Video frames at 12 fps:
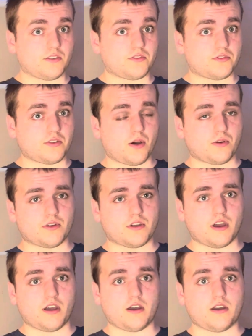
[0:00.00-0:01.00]
so
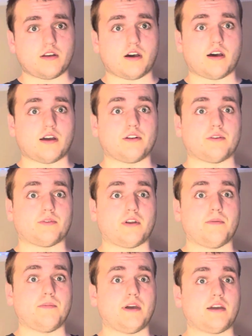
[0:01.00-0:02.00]
good on the
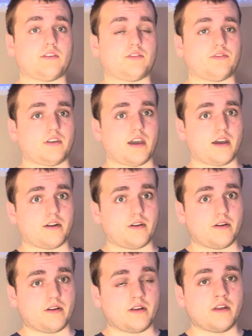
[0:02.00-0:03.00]
remix
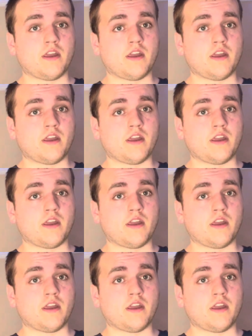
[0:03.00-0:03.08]
together.